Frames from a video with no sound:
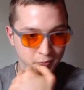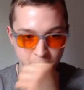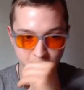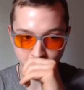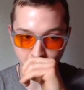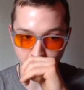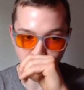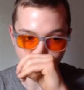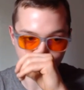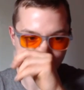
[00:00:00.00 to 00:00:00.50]

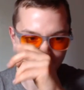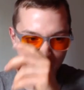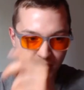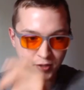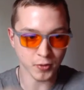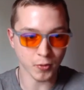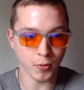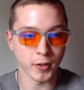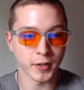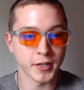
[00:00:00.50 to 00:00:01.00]

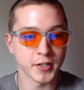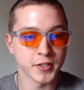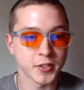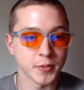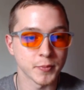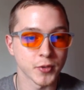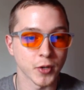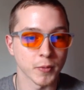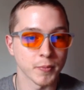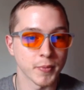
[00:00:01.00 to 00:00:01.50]
Soil-based
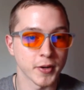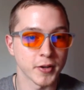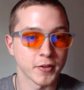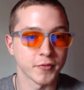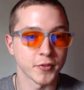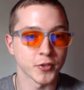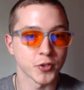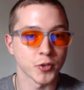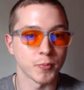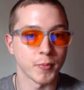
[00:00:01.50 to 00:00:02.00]
organisms are
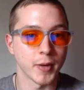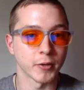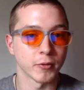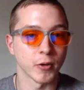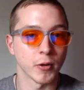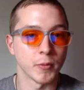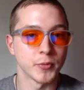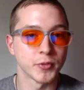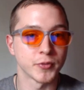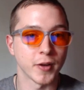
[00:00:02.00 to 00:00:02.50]
beneficial
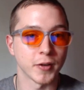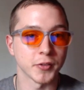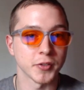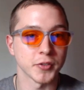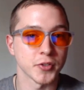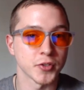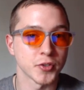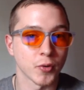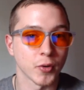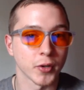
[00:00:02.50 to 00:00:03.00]
microbes found
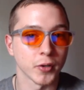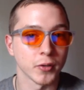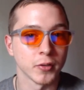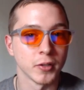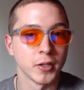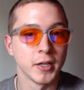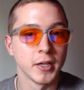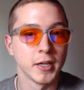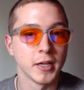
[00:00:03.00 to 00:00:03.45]
in soil.